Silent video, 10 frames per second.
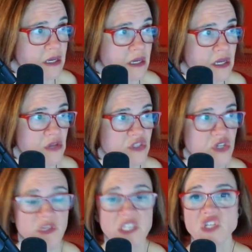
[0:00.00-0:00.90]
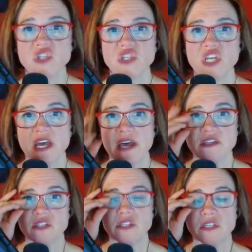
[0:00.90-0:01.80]
So this is
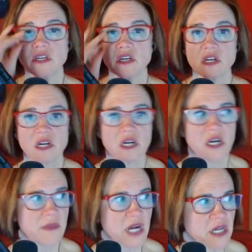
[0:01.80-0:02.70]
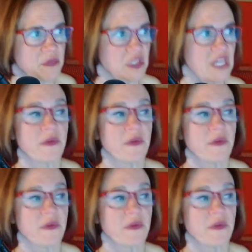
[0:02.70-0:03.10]
just unbelievable.